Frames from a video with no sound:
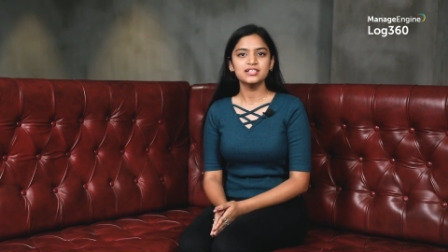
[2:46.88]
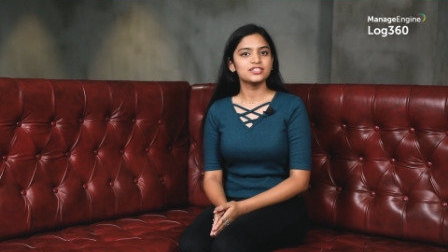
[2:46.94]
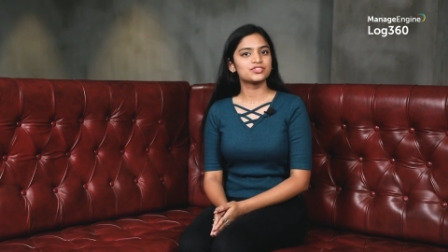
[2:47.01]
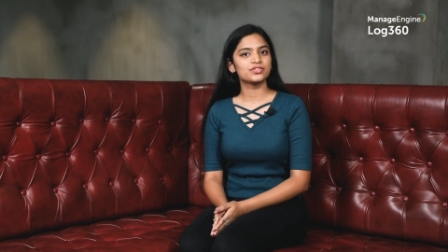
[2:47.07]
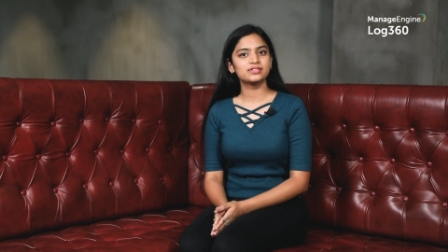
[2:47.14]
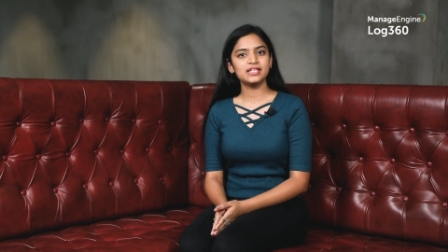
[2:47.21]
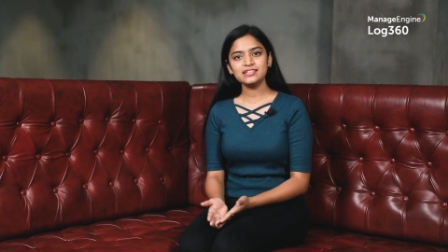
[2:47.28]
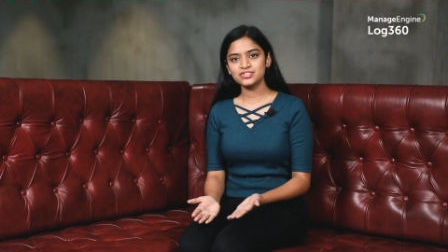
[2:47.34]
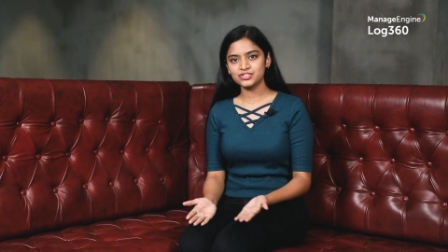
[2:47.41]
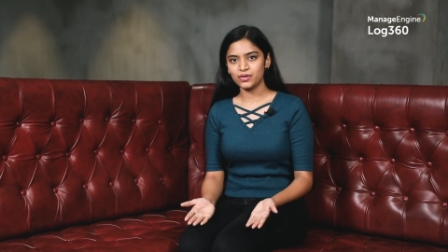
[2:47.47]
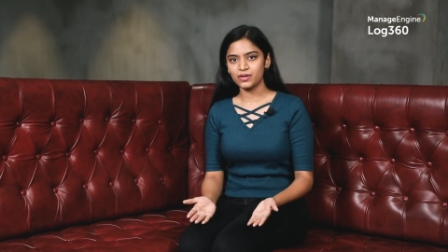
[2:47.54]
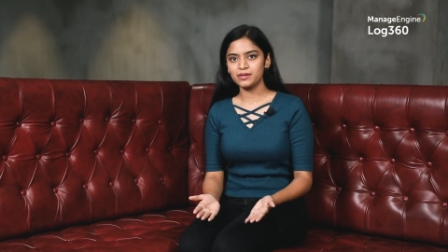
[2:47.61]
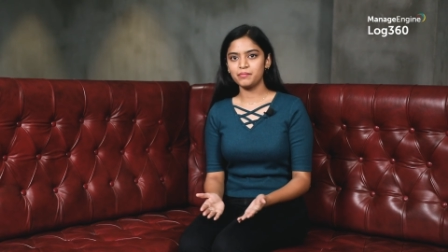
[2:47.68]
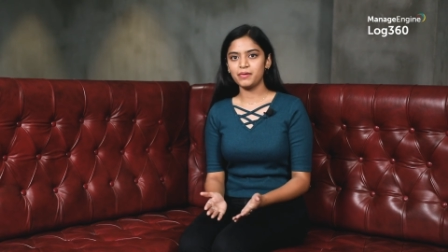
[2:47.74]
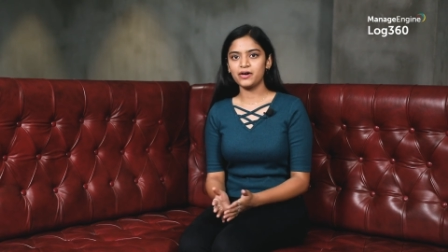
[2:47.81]
So that's
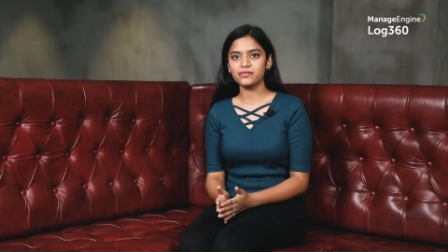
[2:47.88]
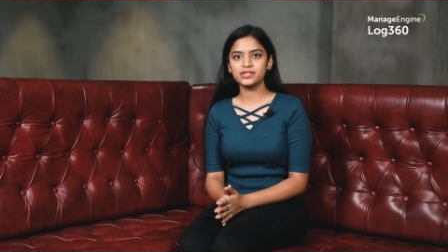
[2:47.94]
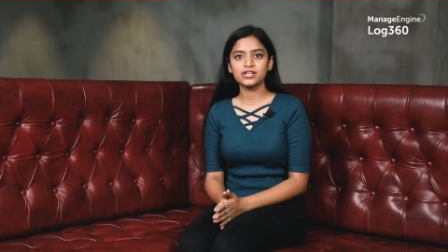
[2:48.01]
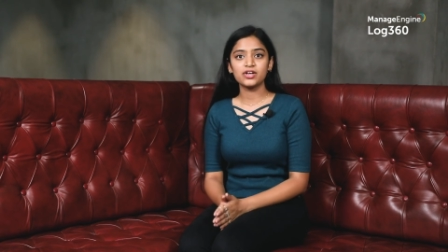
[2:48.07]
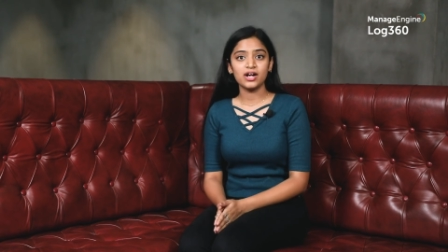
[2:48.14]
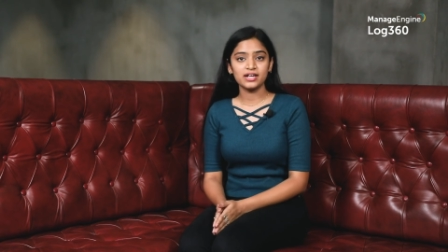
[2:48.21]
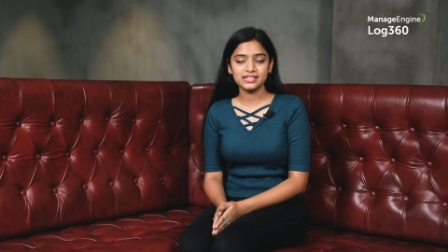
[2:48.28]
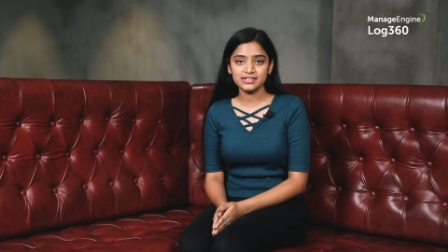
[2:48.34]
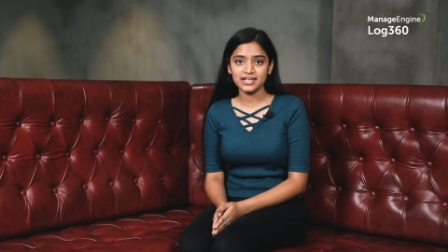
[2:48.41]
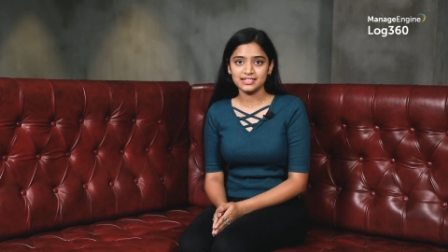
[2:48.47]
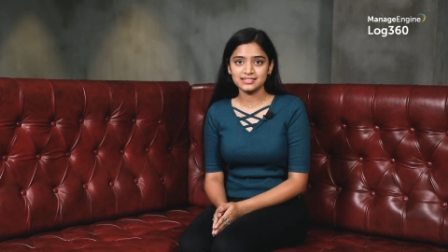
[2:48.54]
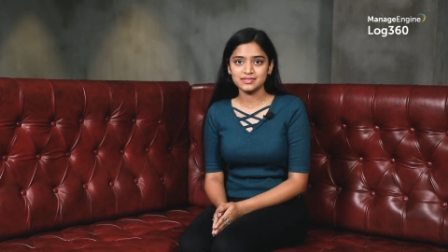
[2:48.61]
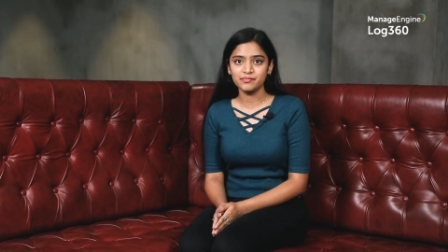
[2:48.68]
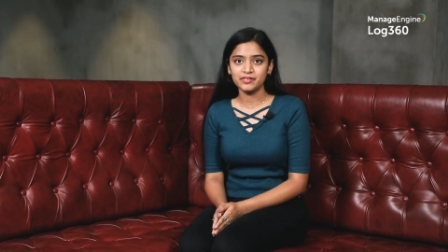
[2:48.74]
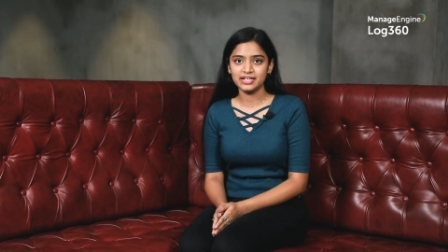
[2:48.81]
all about the Conti
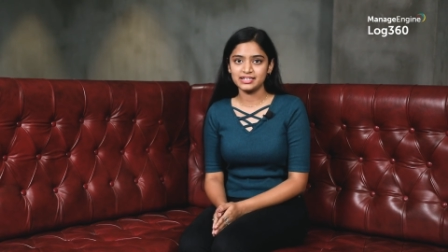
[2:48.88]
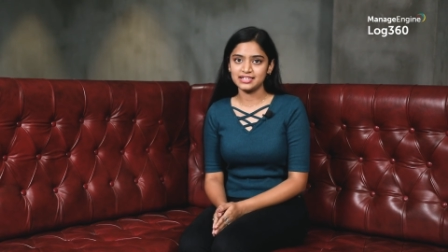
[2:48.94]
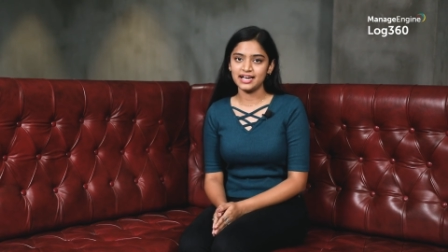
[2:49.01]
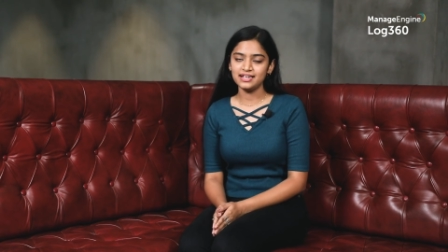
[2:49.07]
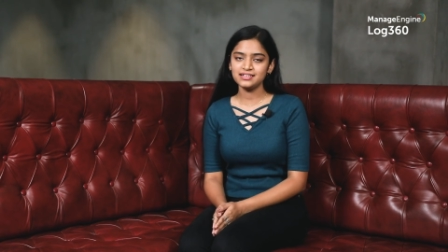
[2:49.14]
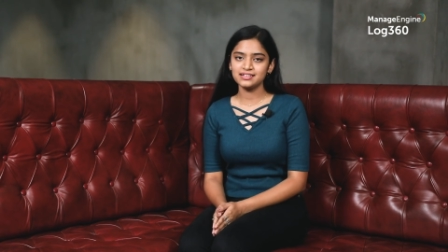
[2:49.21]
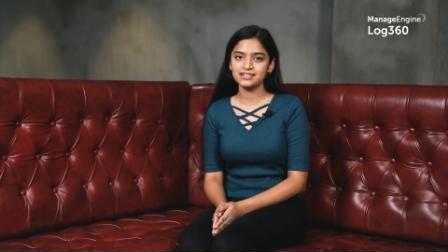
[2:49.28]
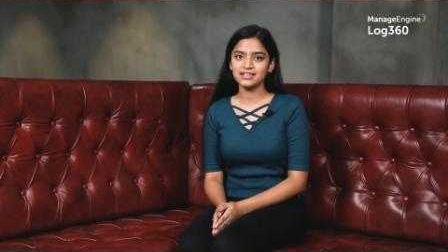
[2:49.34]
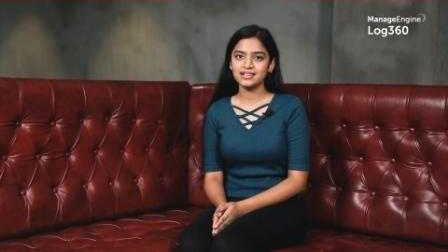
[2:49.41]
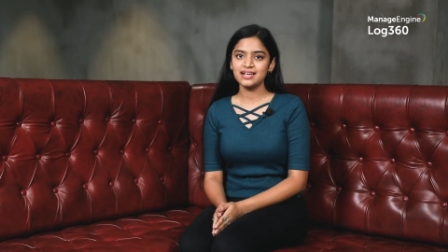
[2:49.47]
ransomware attack.